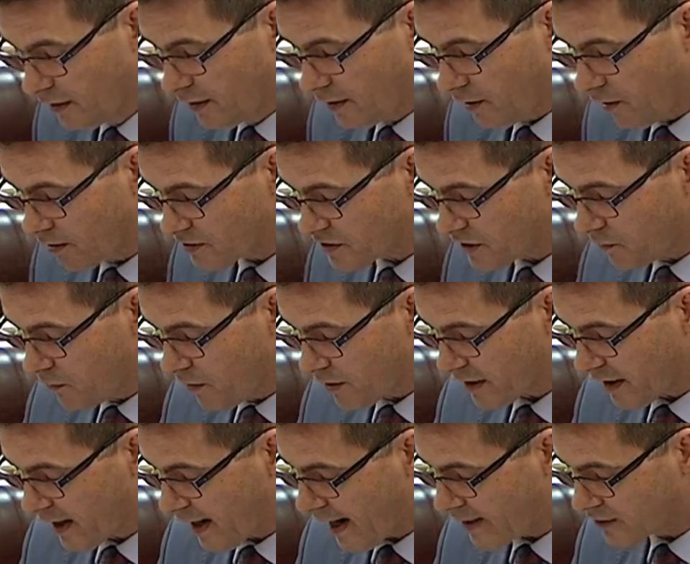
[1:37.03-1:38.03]
They're also
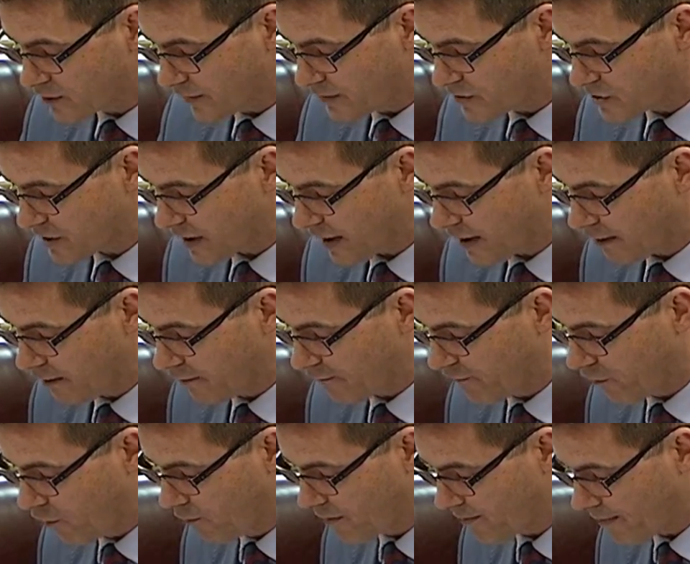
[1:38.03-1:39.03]
working hard to educate and
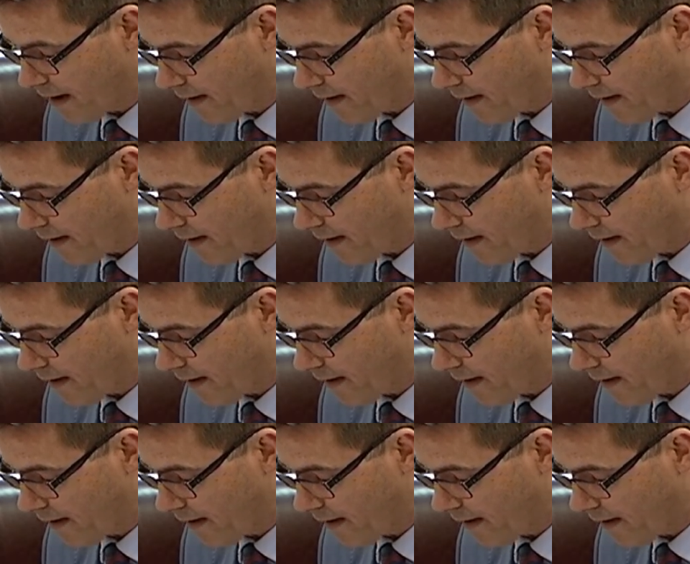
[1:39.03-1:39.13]
inform the